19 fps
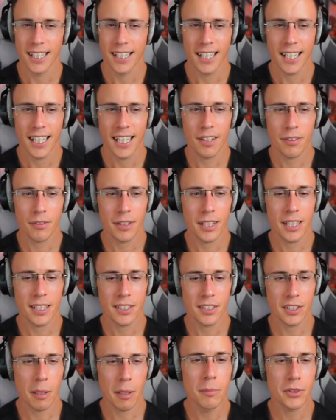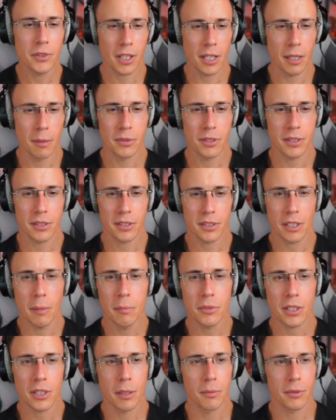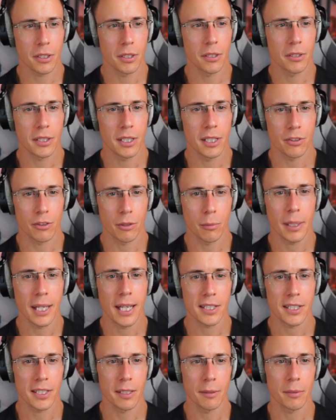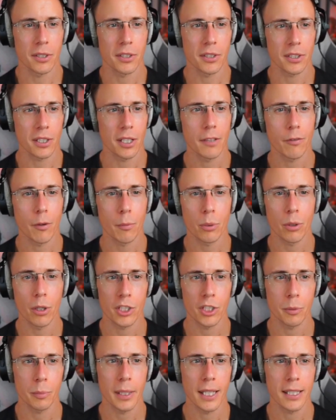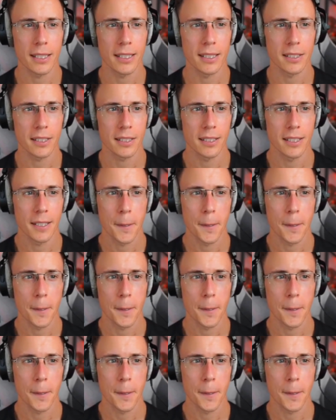if these sometimes those things are a blessing, because it's like, if a prospect is